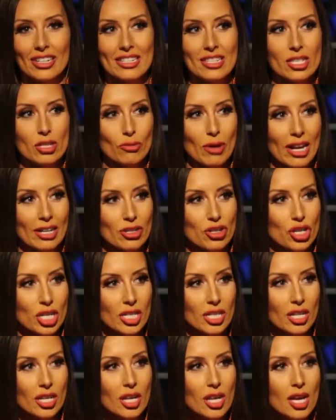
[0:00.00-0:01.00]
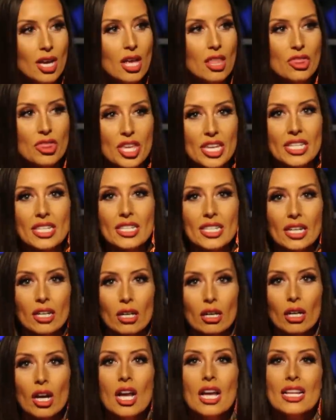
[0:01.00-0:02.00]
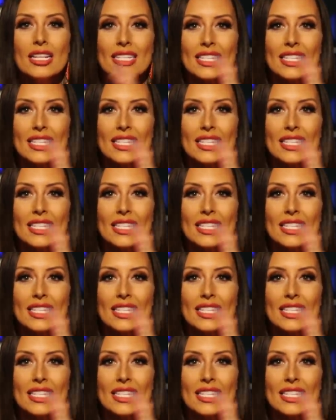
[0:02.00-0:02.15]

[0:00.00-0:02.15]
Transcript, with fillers: insurrection yep. this year.